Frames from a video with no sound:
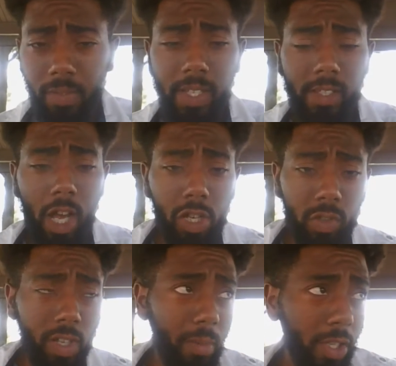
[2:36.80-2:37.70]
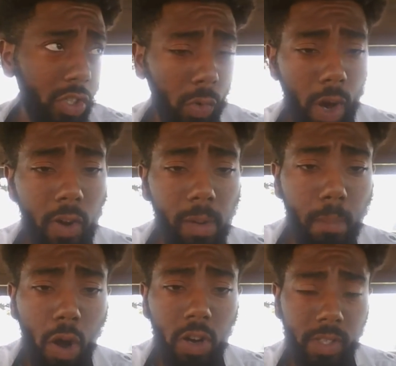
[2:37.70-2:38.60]
this is also going to be squaring
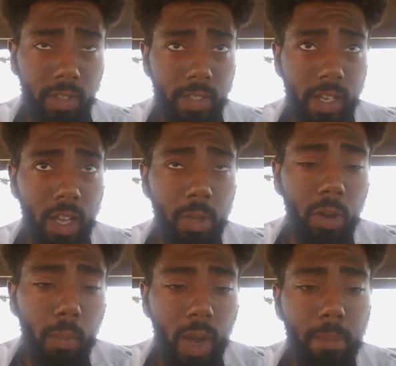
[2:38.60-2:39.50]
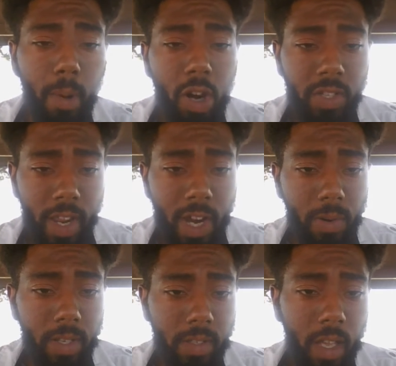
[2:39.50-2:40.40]
Mars at this time. You know, we have Mars and
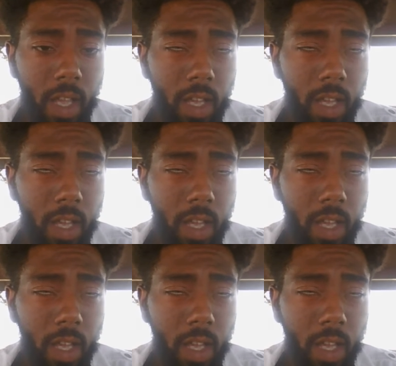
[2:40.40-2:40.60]
Aries.